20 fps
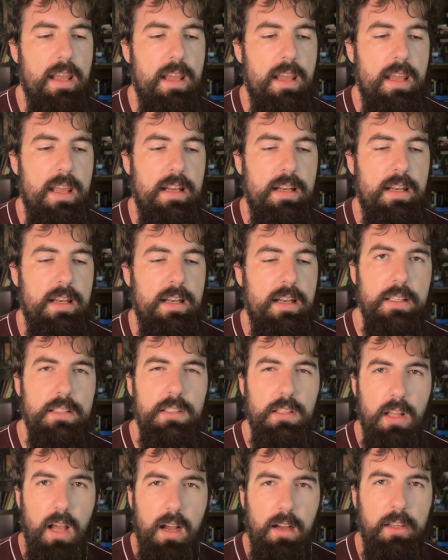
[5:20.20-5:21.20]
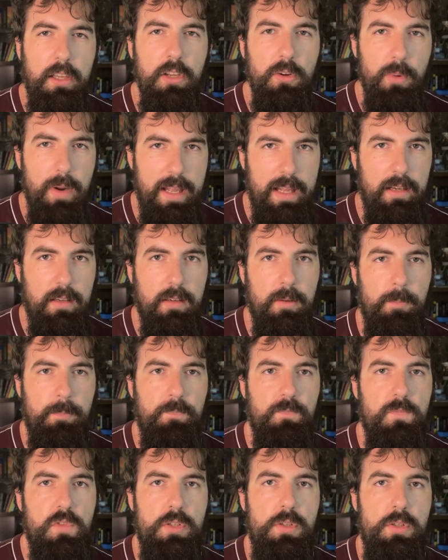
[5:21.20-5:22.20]
it does lock you in
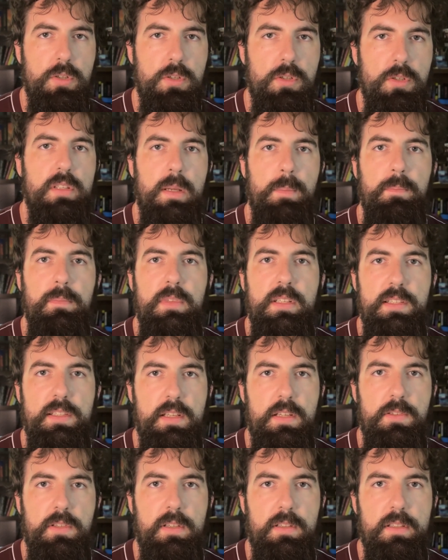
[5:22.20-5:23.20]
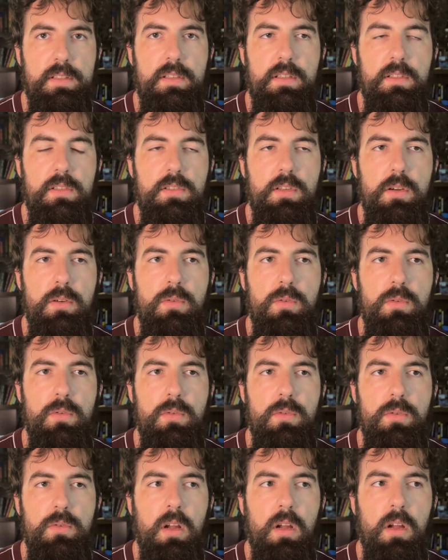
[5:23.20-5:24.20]
to some decisions.
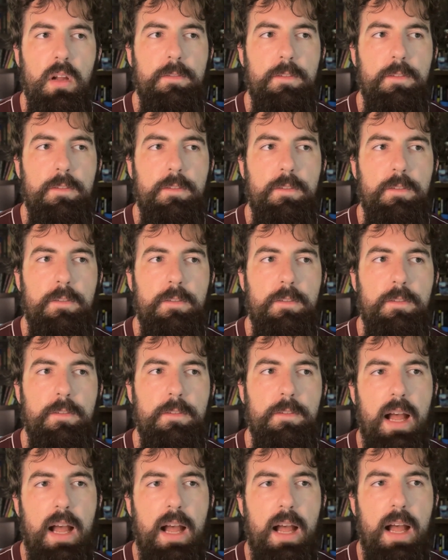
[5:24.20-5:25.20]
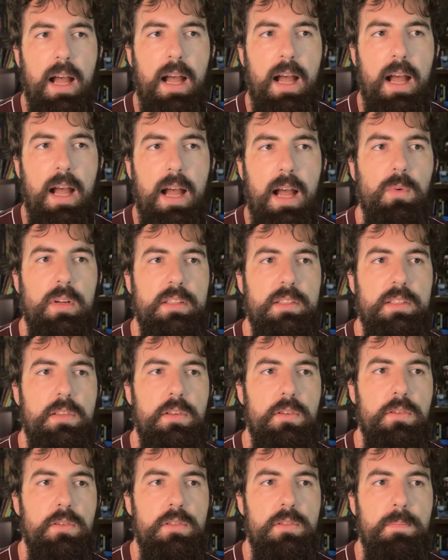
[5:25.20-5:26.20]
So for example, I did not want to
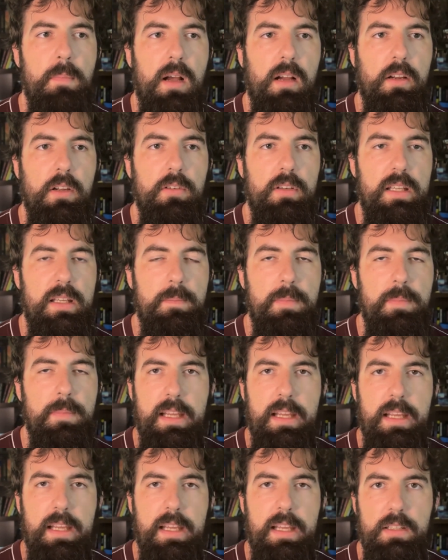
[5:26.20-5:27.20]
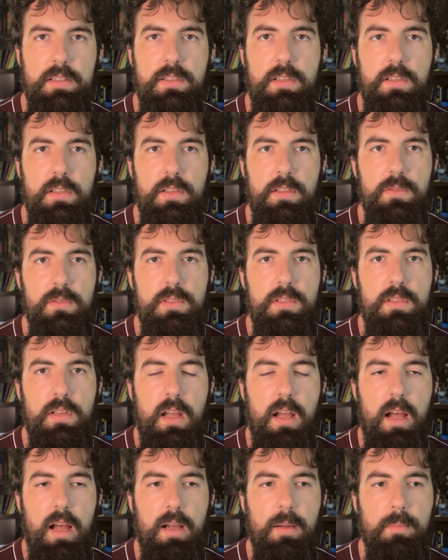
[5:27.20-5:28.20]
use MongoDB. I wanted to use
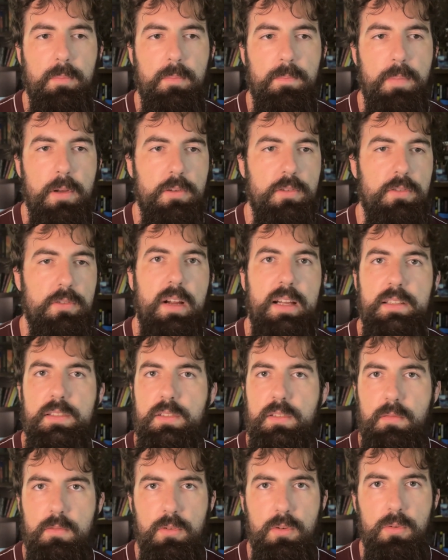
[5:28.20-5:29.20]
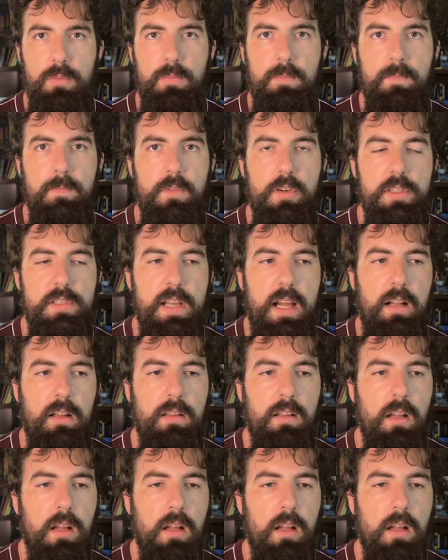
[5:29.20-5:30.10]
Postgres through Vercel.